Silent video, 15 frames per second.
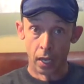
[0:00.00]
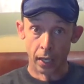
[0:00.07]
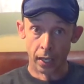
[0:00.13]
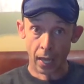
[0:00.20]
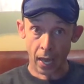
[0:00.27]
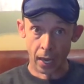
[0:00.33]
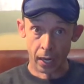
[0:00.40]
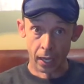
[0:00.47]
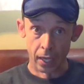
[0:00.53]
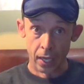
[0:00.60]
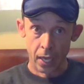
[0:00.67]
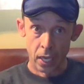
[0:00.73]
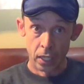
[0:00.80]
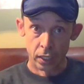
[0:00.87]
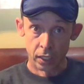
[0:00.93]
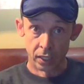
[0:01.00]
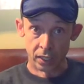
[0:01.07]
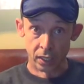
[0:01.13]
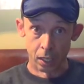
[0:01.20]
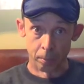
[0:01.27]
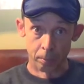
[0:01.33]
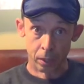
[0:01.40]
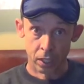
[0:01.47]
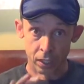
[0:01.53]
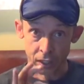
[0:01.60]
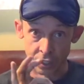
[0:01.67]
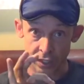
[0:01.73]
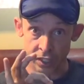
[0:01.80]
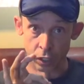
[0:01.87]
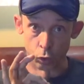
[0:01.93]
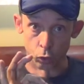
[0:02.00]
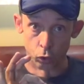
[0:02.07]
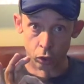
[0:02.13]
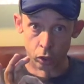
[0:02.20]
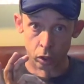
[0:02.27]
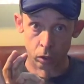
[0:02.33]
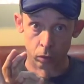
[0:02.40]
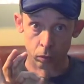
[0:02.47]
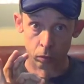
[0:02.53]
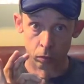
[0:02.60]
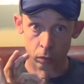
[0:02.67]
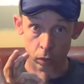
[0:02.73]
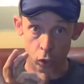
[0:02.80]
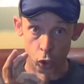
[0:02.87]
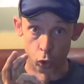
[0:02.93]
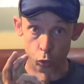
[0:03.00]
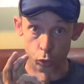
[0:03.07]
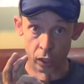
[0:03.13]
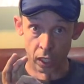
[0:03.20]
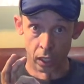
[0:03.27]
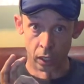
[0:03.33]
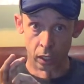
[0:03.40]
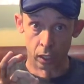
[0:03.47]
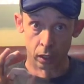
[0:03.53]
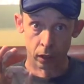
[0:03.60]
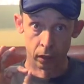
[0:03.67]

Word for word: nada, zip, zilch, goose egg,